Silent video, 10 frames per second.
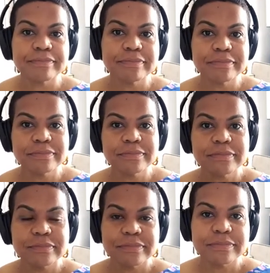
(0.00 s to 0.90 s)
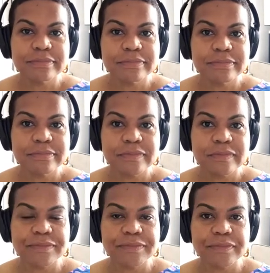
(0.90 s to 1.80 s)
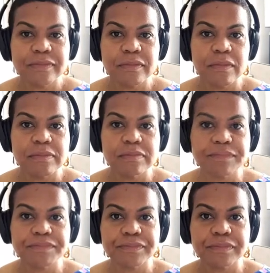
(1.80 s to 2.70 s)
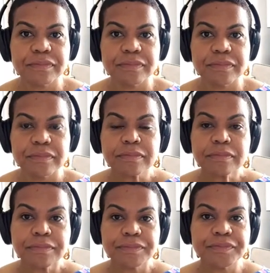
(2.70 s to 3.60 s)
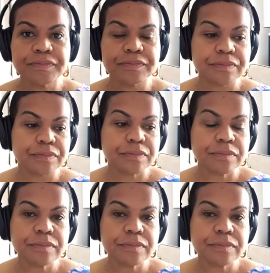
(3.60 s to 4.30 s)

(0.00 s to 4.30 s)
The person shown says nothing.